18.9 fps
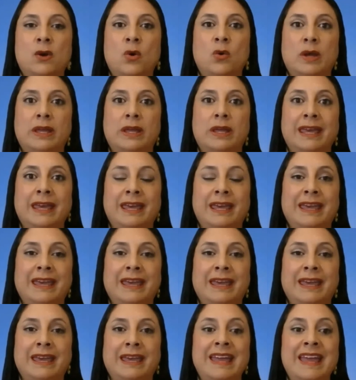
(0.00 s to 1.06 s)
do that through
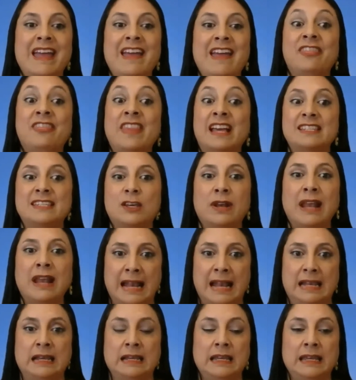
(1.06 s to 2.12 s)
planning,
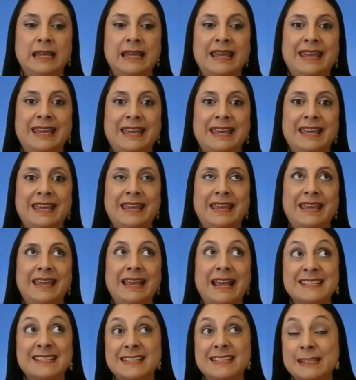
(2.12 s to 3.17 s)
national
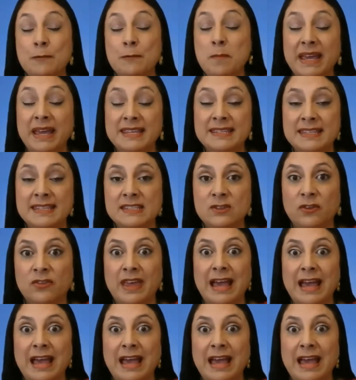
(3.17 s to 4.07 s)
planning, as I mentioned.